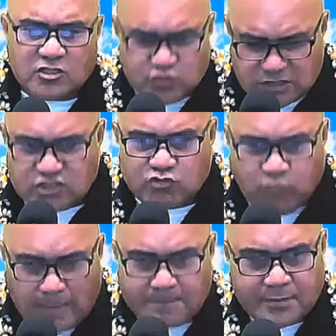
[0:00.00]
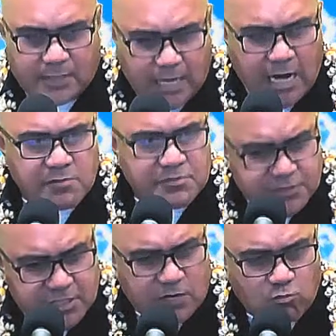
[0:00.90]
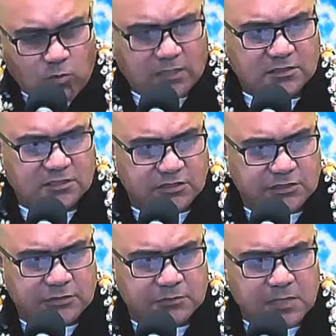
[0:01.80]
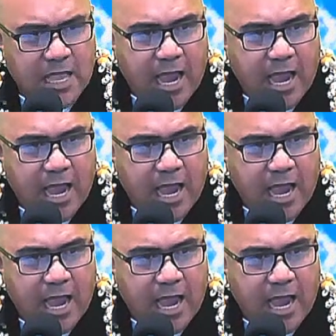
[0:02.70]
just drop everything at once to you.